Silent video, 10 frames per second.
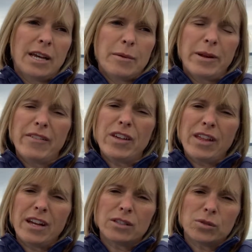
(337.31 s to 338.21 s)
but
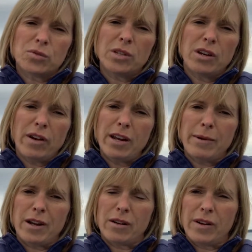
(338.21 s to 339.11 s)
everything else was really great
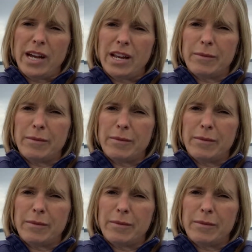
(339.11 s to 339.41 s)
about her, right?